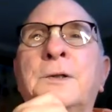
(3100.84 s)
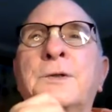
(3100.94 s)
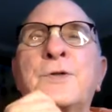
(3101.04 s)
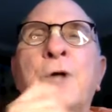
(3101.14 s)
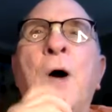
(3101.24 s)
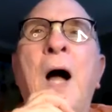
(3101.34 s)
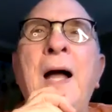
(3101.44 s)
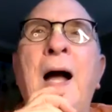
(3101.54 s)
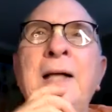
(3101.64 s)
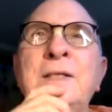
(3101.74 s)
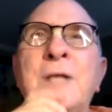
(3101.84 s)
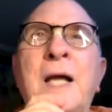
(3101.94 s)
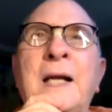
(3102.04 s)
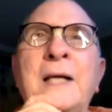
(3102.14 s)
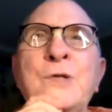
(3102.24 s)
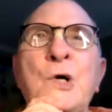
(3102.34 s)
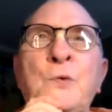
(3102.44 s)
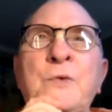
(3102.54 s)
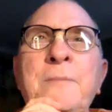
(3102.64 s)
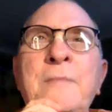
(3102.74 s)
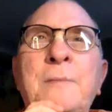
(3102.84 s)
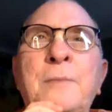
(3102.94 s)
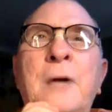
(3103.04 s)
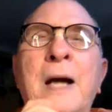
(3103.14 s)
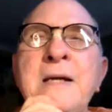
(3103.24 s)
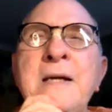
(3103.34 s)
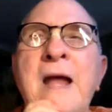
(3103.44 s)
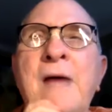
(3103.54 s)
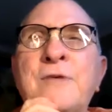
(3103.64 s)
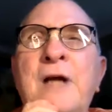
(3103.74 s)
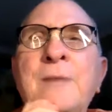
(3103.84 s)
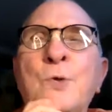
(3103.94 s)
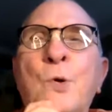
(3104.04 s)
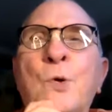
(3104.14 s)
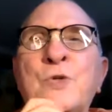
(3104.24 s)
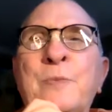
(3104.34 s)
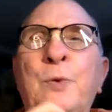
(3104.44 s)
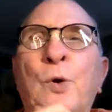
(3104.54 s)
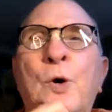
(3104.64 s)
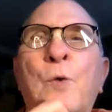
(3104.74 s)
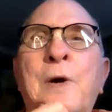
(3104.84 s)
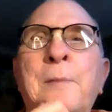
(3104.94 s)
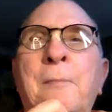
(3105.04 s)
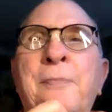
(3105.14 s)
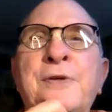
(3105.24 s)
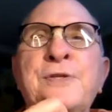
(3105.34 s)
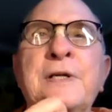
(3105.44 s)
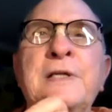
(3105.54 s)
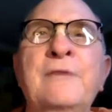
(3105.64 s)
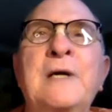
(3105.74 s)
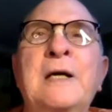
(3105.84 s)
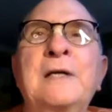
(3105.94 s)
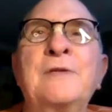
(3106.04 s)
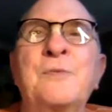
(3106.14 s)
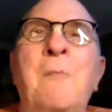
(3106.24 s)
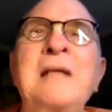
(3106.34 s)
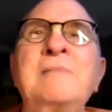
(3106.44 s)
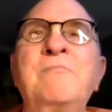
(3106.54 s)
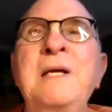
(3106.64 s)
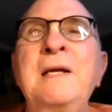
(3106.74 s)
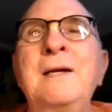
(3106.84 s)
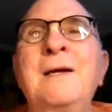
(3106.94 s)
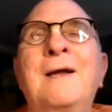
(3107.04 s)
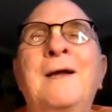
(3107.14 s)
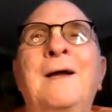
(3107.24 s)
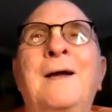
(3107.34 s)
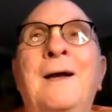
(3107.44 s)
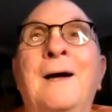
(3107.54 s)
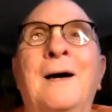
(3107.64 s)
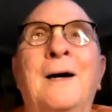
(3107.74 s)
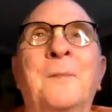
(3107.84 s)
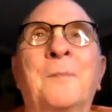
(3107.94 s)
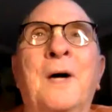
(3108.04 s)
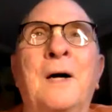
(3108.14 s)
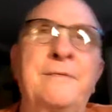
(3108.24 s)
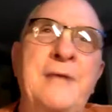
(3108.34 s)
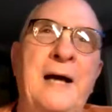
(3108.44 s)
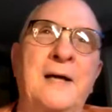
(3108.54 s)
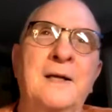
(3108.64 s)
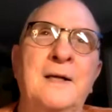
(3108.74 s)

So I don't remember, I didn't have time to explore what the significance might be of that.